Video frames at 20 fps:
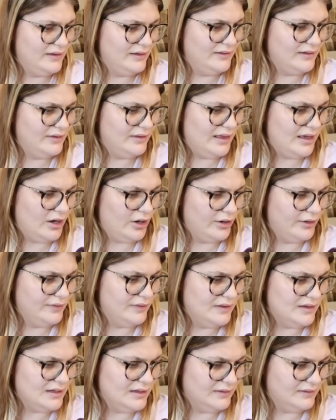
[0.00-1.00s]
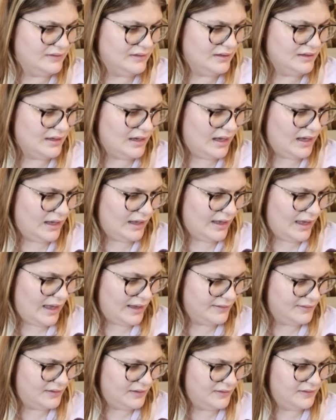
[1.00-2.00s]
says that they are the
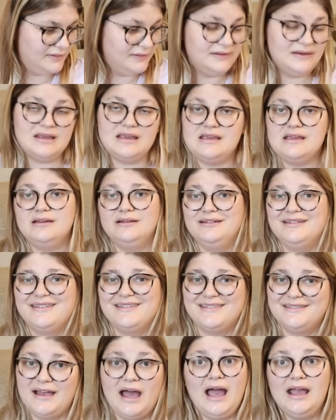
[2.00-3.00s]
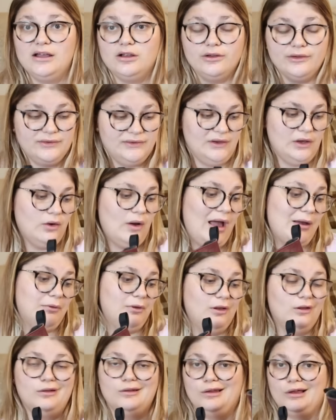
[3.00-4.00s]
DISC style. So I
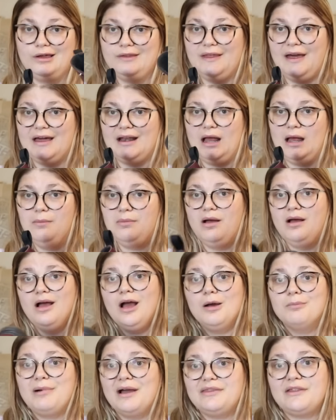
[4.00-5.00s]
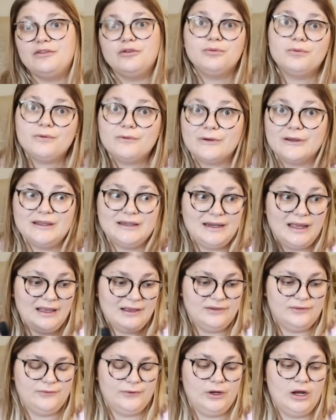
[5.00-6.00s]
will look that up. But I thought those were really
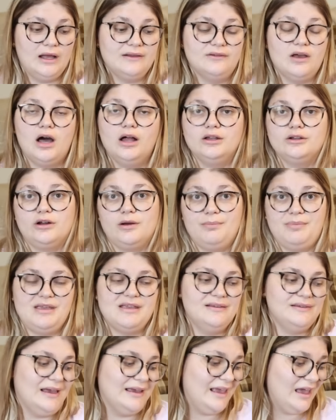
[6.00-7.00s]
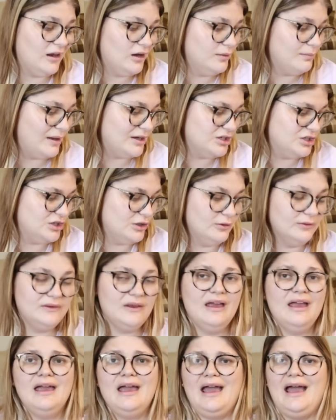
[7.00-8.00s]
nice for a dollar a piece. I counted my shoes
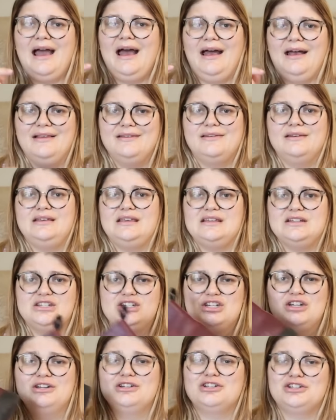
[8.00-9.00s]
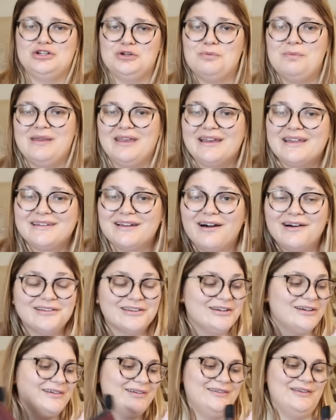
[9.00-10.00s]
as each shoe being a
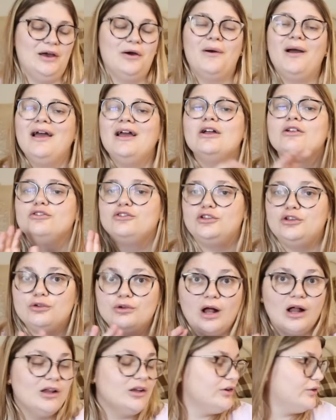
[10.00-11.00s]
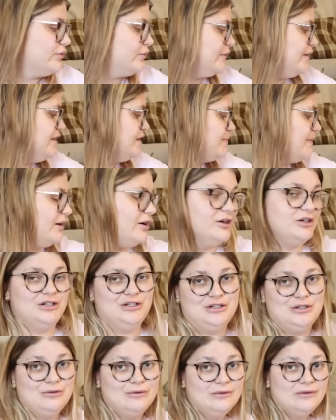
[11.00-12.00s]
dollar. So $2 for each pair of
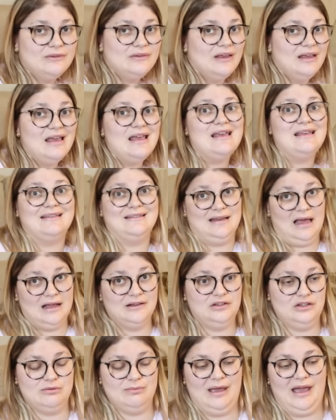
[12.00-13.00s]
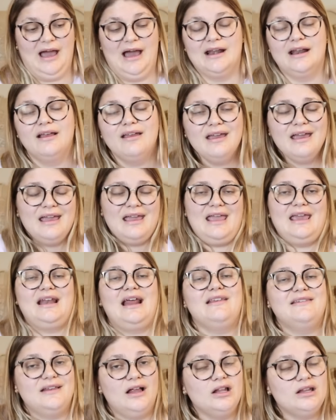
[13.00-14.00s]
shoes is not too bad. And
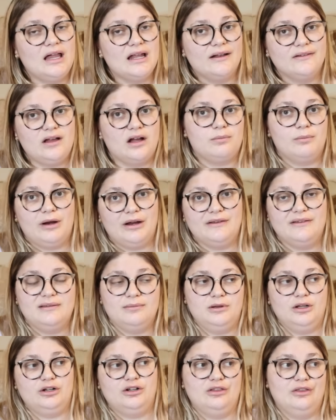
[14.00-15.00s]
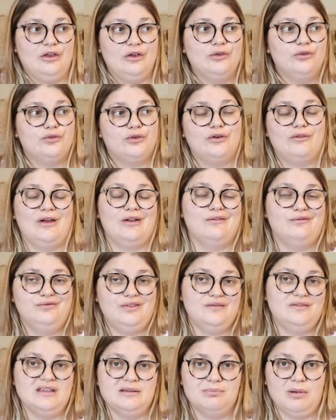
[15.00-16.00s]
I sell a lot of Doc Martens similar to those for around
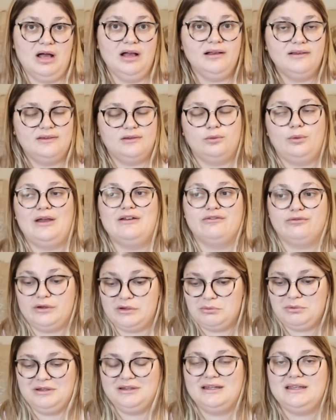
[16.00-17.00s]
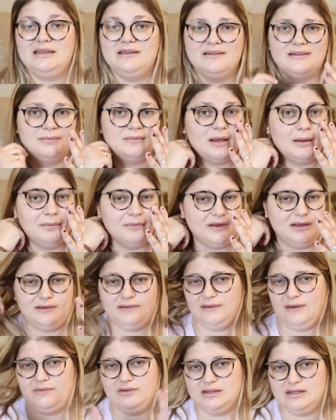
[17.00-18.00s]
50 bucks quite frequently, sometimes like
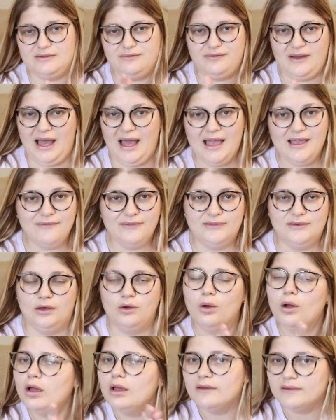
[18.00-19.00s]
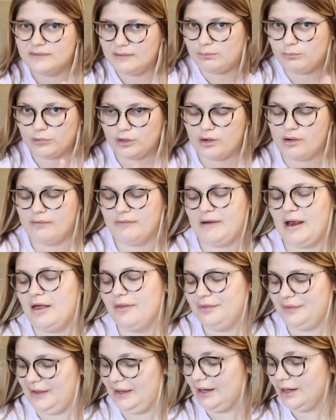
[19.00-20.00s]
75. So somewhere
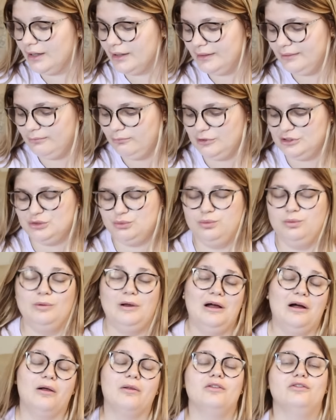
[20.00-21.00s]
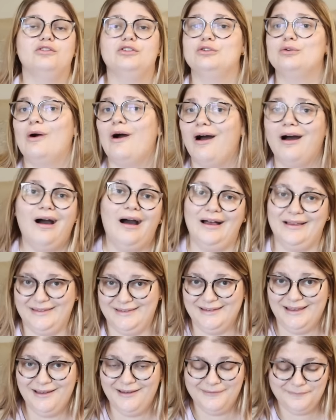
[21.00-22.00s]
around there, which will do
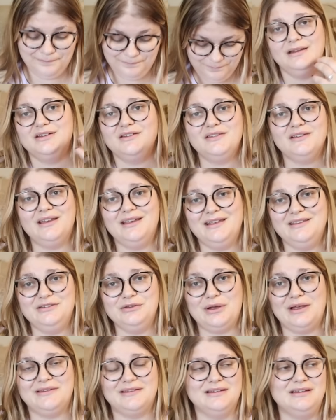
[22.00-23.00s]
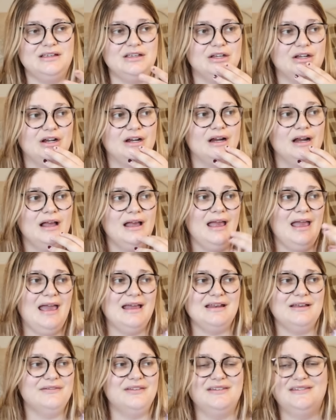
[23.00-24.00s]
awesome. And just in case you guys can hear
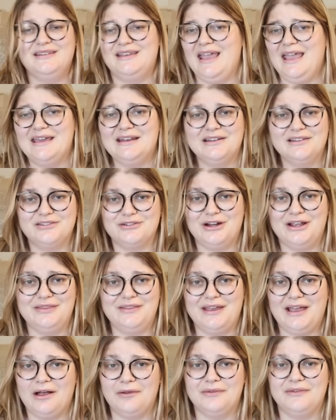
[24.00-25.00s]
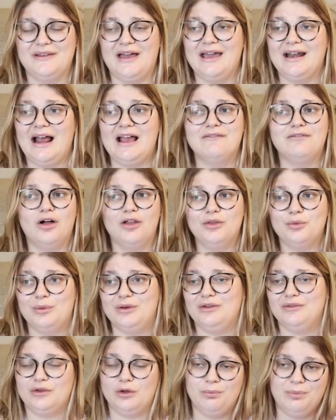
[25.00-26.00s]
any of the cicadas or anything outside, I have all the
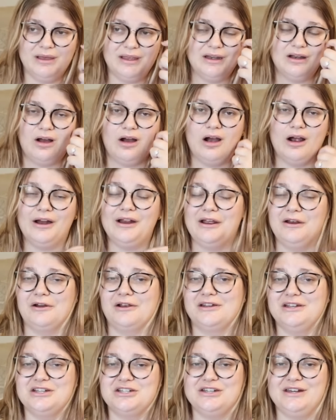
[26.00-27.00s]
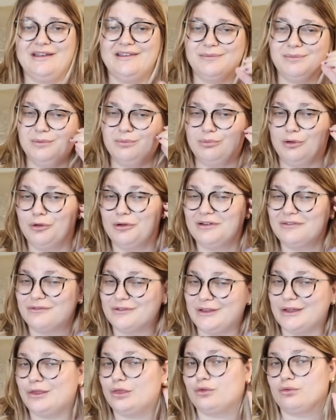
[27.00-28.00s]
windows open. Our air conditioning has been broken for like